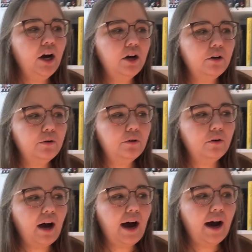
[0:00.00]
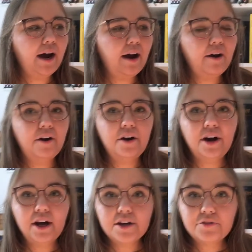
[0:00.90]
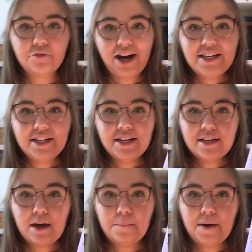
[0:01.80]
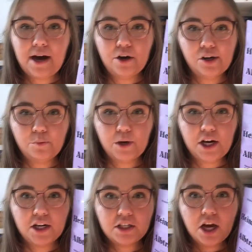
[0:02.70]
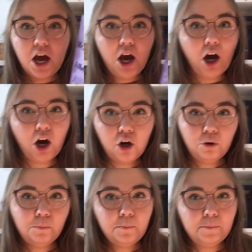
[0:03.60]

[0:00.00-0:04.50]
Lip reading: who are writing about what home